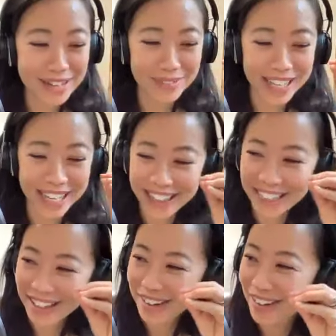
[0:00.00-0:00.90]
I'm like,
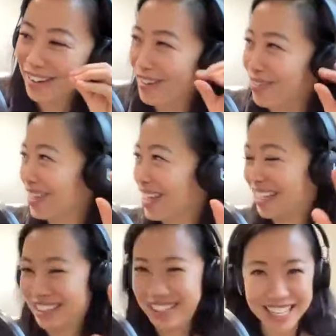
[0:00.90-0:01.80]
there. I'm
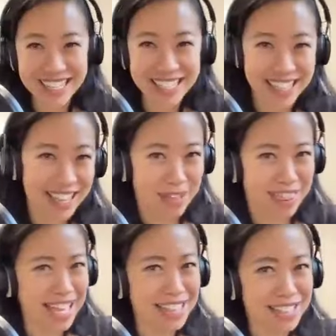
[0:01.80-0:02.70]
like, let's, I'm
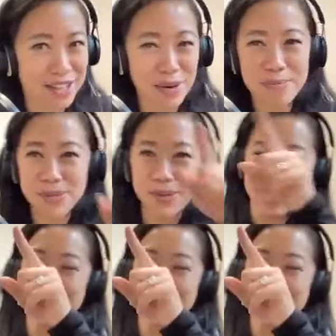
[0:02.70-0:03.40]
like, that's another episode.